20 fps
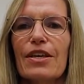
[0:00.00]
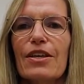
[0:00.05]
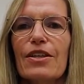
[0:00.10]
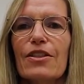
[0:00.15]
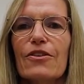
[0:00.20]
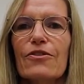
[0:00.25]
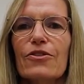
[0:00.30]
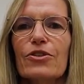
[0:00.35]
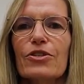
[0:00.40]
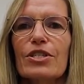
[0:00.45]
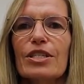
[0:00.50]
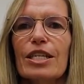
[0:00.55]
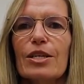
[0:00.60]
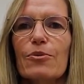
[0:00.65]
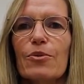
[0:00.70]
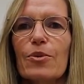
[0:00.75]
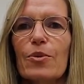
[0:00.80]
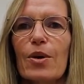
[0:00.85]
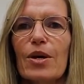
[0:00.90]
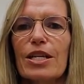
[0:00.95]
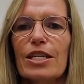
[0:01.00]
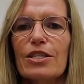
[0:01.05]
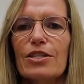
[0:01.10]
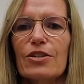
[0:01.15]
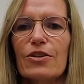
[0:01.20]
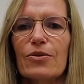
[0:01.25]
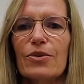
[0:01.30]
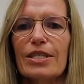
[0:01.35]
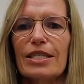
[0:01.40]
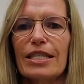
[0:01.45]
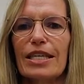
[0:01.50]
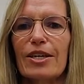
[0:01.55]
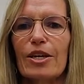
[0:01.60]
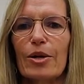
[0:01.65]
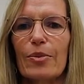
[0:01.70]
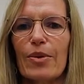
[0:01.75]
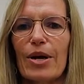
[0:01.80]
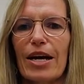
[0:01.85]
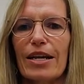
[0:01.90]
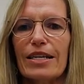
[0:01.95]
The first thing we want to do is get our
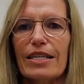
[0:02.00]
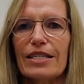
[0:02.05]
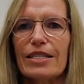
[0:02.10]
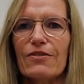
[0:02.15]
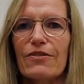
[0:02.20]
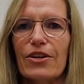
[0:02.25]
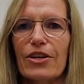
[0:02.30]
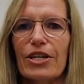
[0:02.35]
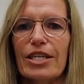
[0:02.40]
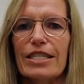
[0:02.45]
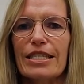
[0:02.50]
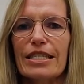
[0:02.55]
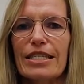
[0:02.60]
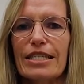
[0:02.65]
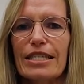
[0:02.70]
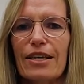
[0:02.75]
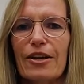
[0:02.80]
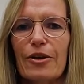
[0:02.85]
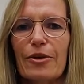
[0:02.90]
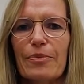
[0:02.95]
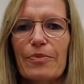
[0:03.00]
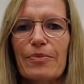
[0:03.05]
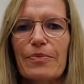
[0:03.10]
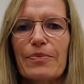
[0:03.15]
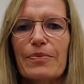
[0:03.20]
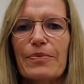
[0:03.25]
bodies very still.